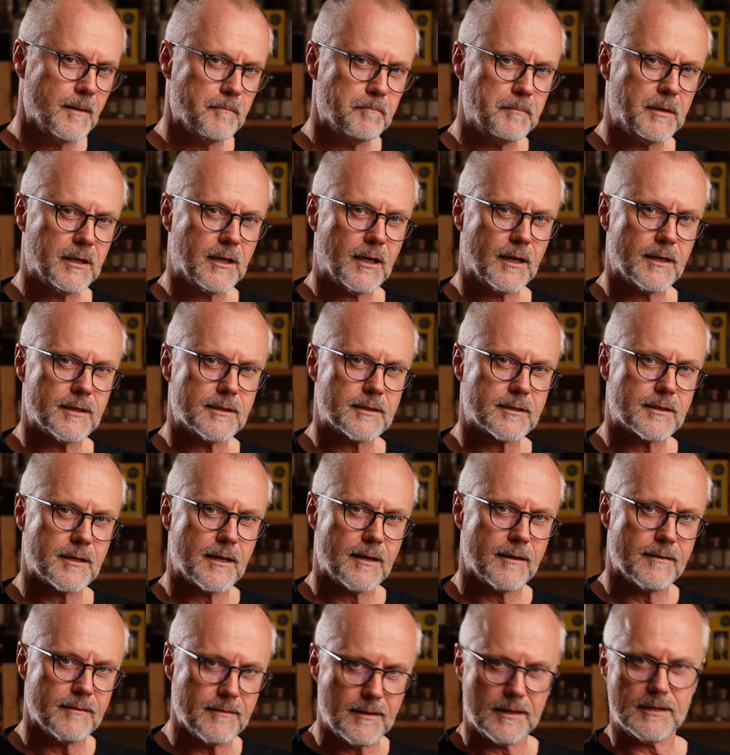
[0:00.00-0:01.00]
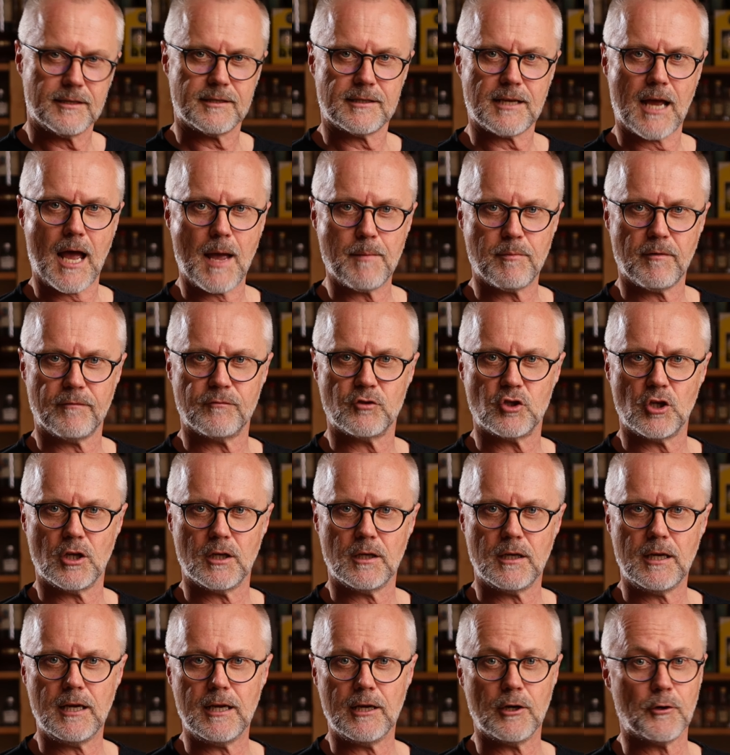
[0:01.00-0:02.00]
Because this type of
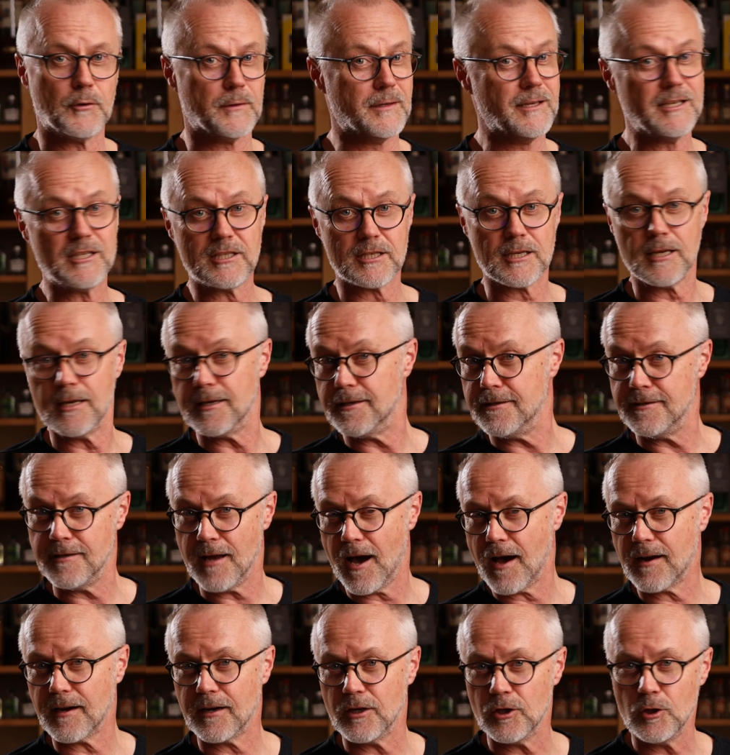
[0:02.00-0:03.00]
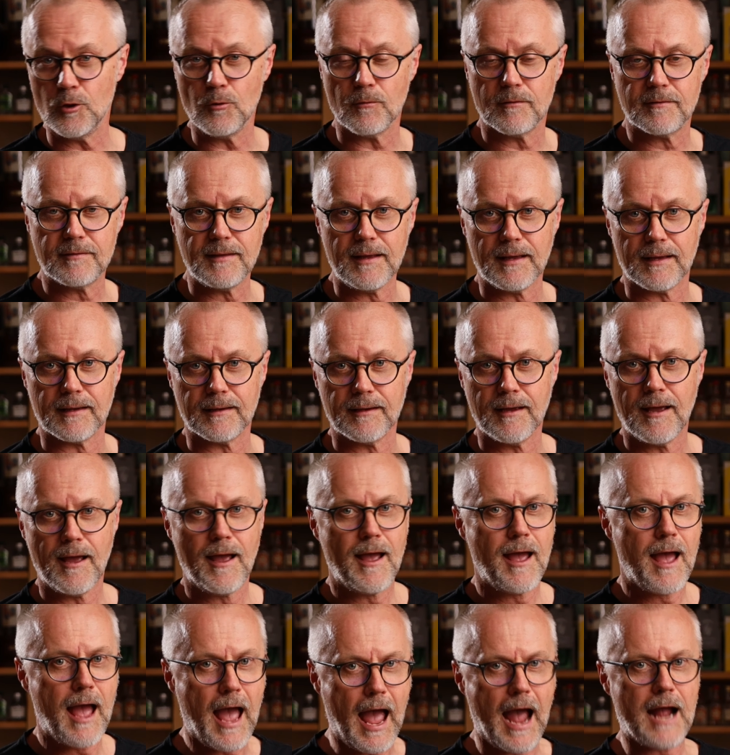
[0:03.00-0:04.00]
gin here is not a new thing.
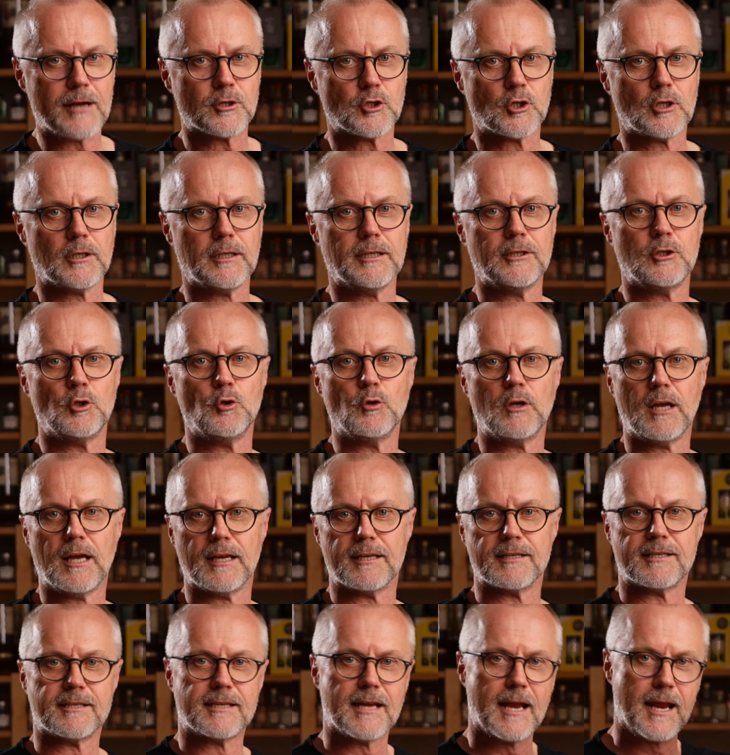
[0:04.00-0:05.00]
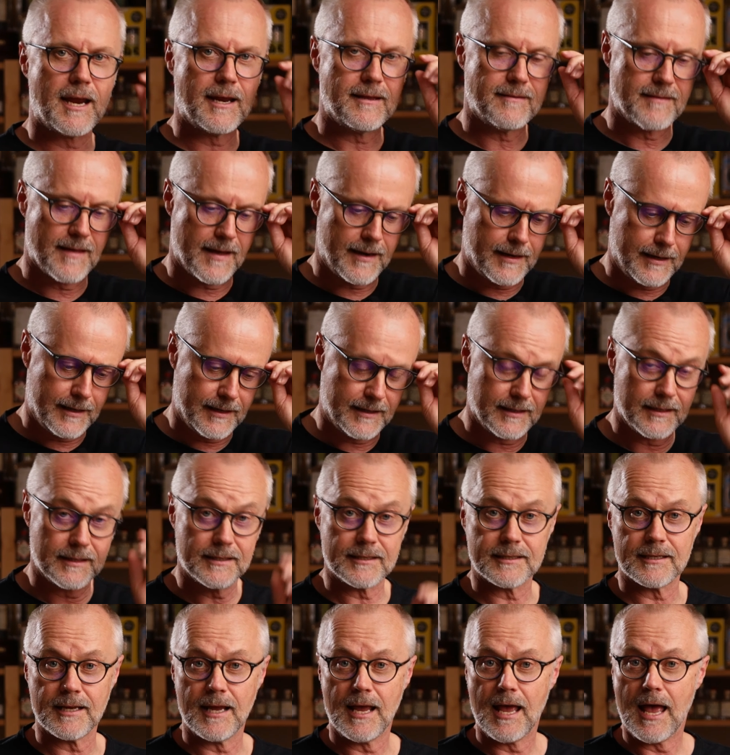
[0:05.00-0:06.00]
Actually, you can say that it
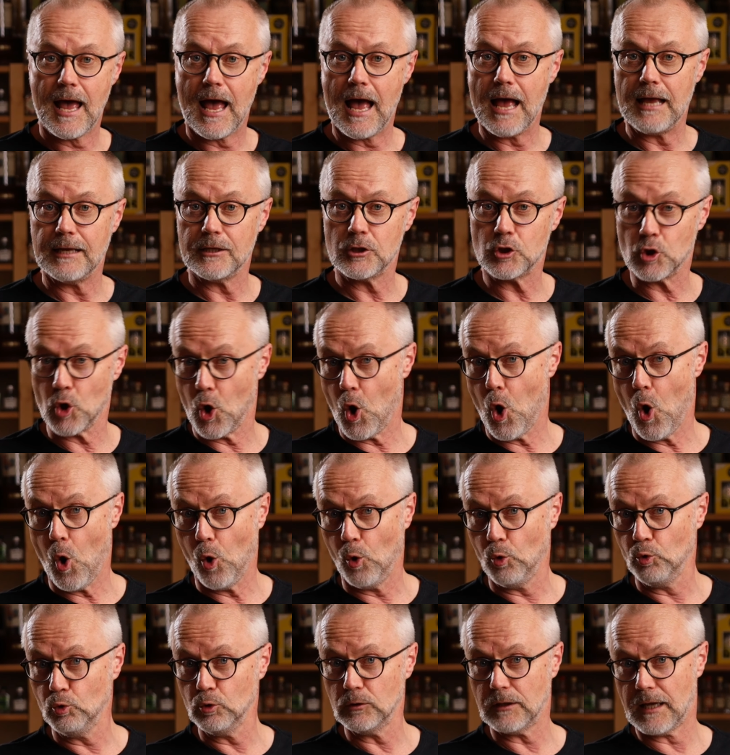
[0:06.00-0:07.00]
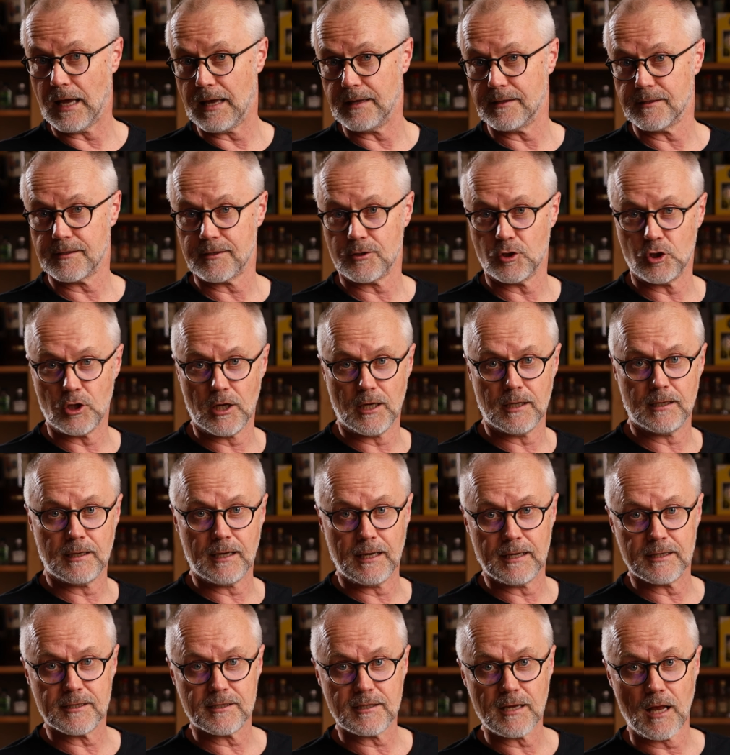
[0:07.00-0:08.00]
is as old as gin
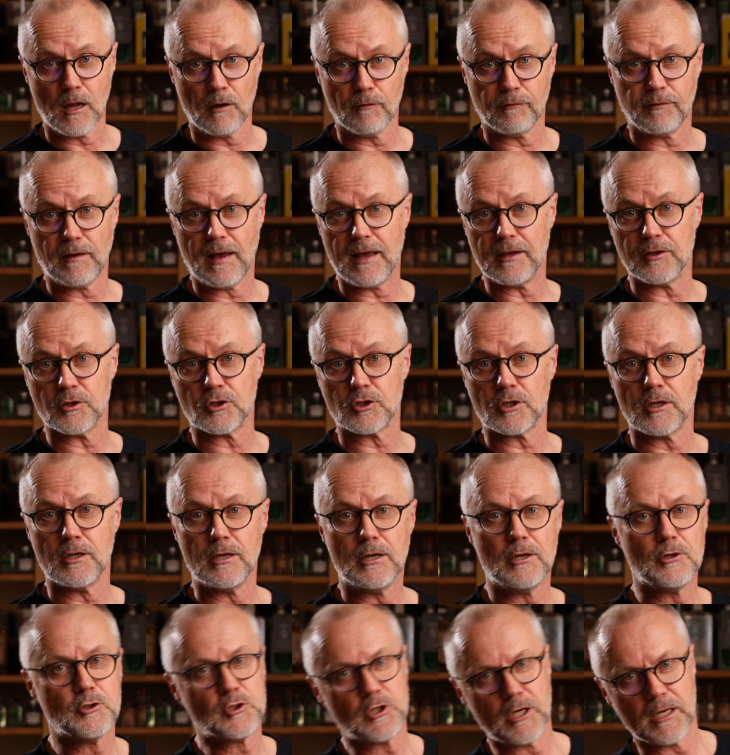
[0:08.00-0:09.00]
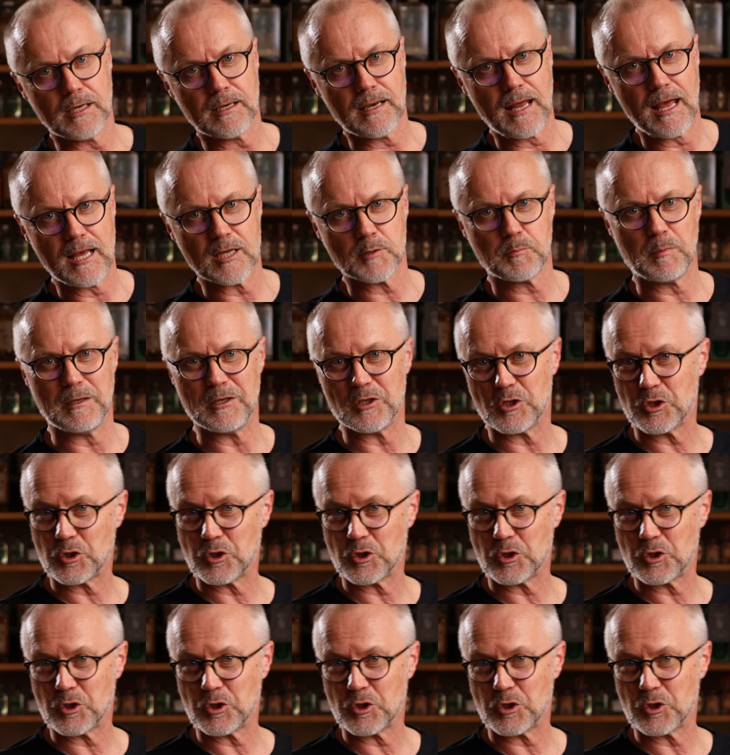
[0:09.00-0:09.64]
itself, as gin has been